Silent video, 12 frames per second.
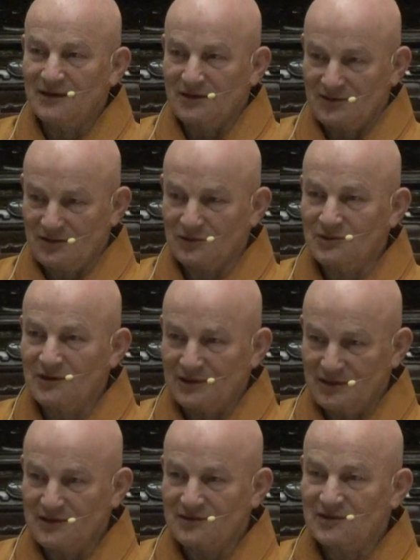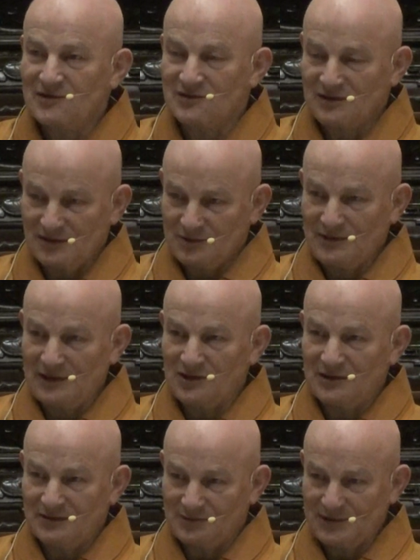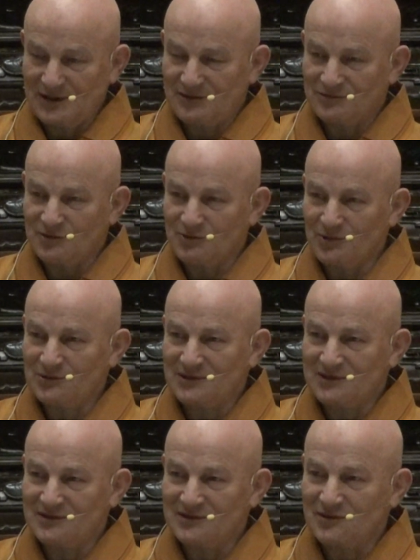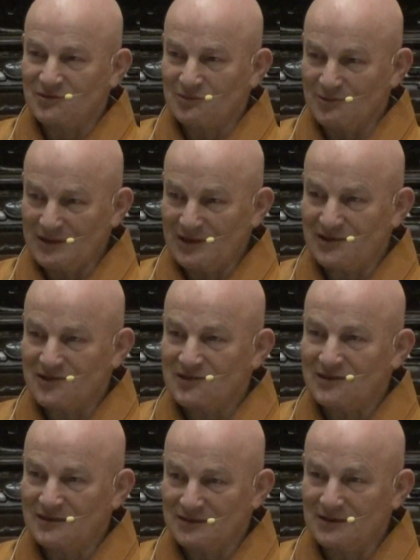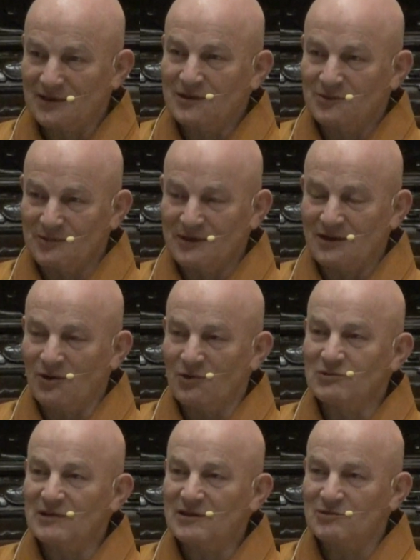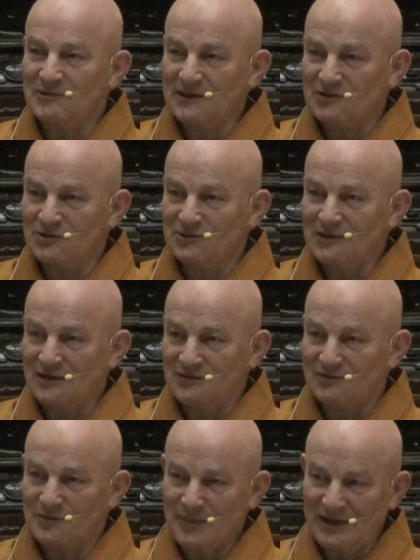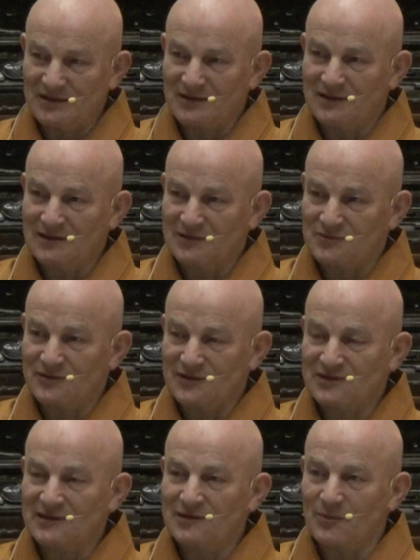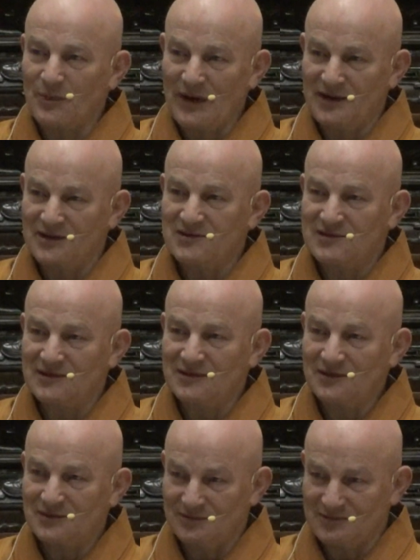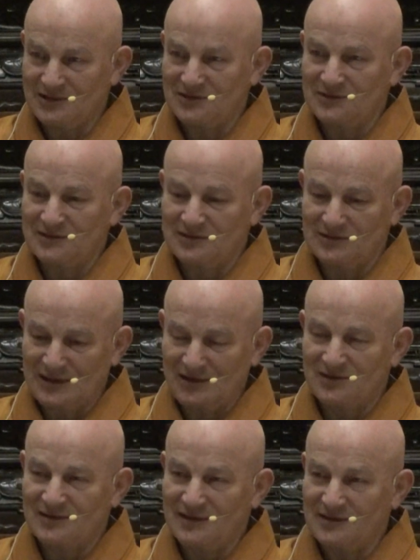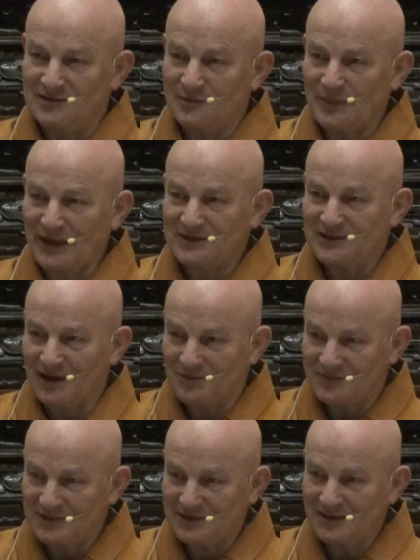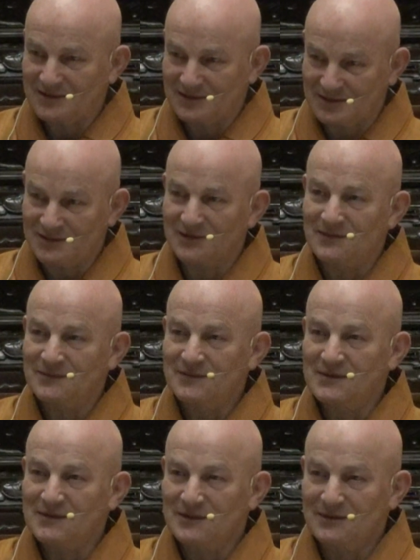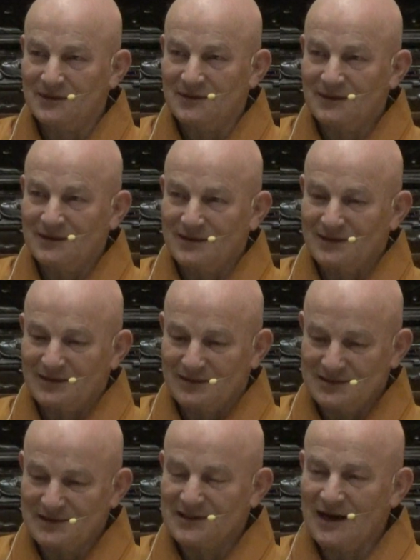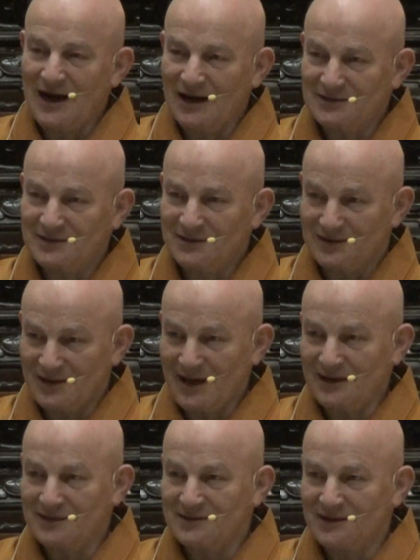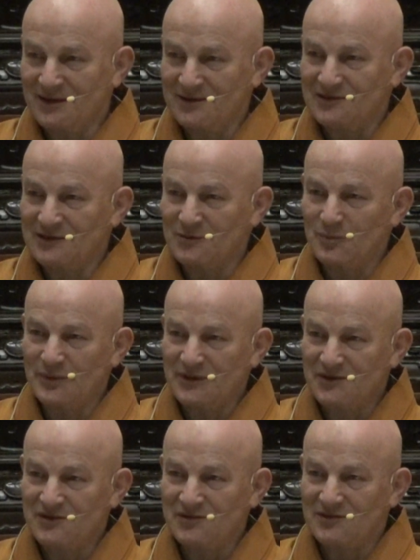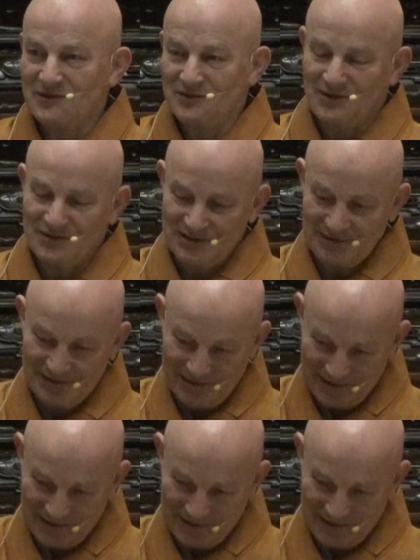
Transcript: So this is why we have quoted this verse, huh? only when you have a mental and physical pliancy, which translate the Prashrabdi, hmm? Qing'an, lightness and peace, or